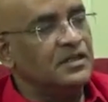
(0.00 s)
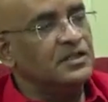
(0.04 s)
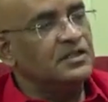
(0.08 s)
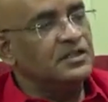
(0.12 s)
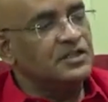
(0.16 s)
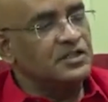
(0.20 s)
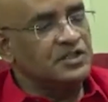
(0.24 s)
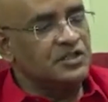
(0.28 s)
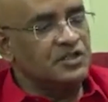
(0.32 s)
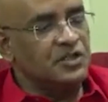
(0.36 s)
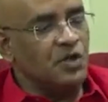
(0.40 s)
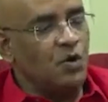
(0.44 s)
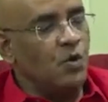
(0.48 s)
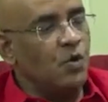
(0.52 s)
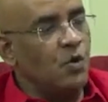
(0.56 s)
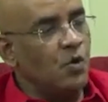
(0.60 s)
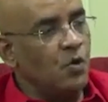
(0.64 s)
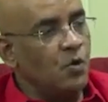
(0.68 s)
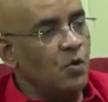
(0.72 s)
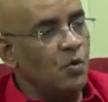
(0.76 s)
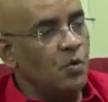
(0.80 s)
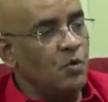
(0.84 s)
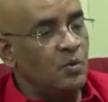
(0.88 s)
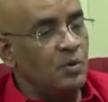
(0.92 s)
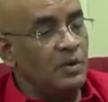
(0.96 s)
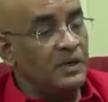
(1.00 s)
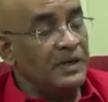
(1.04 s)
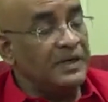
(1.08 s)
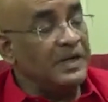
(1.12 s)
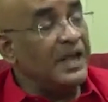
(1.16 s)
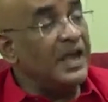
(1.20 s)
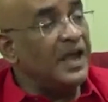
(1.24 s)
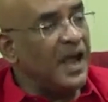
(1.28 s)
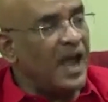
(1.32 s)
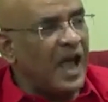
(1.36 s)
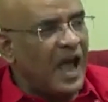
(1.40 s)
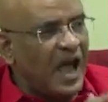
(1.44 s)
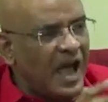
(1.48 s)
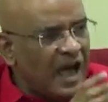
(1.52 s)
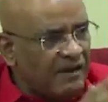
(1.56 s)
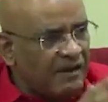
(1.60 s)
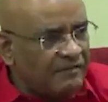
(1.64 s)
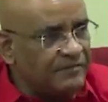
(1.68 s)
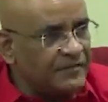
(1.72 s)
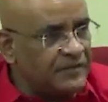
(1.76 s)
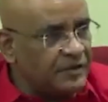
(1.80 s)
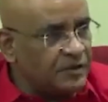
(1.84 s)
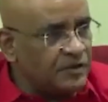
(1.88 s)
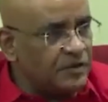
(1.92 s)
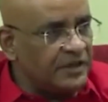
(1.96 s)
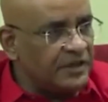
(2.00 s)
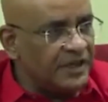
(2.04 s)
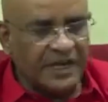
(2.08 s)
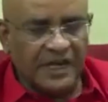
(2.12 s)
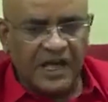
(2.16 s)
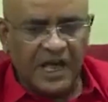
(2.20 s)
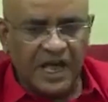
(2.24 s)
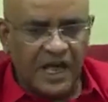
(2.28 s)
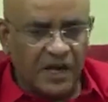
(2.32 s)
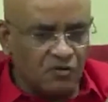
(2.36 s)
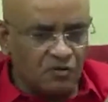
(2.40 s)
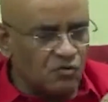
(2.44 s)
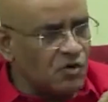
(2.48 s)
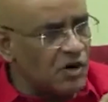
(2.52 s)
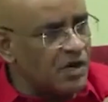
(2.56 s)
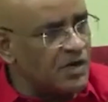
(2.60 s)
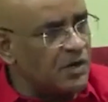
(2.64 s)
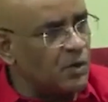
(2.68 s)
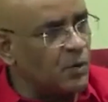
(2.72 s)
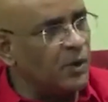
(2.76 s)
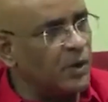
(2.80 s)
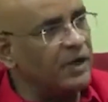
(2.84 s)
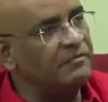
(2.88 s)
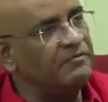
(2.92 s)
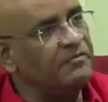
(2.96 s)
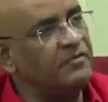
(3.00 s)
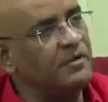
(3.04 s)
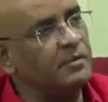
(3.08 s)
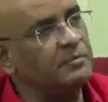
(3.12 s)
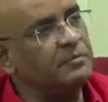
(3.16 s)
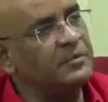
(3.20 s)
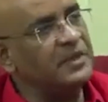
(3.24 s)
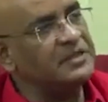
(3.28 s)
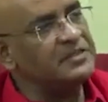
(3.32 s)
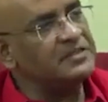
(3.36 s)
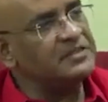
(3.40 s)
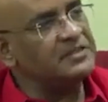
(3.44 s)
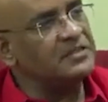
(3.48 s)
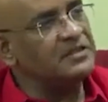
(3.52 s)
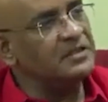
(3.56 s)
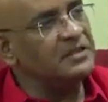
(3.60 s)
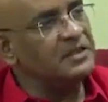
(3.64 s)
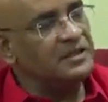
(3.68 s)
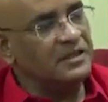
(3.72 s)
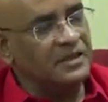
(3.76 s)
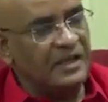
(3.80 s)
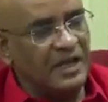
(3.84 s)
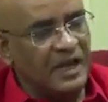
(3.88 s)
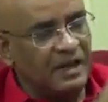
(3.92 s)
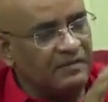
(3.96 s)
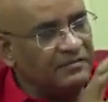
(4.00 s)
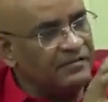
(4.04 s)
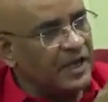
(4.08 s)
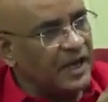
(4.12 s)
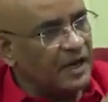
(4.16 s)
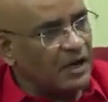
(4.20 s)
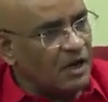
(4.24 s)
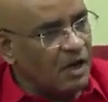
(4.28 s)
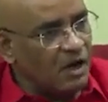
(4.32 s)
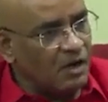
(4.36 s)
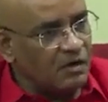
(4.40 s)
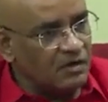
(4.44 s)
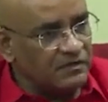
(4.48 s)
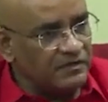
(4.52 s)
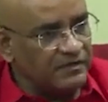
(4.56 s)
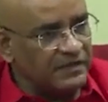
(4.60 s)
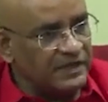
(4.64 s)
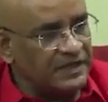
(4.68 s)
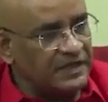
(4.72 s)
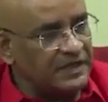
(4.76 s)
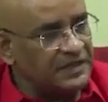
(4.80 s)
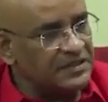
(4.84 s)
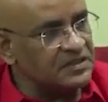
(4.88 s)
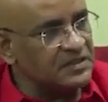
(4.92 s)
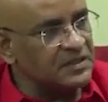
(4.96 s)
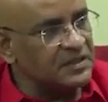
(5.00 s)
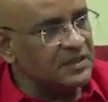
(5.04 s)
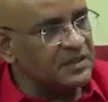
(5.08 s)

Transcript: So they have to, they can't run away from this. They have to account for this.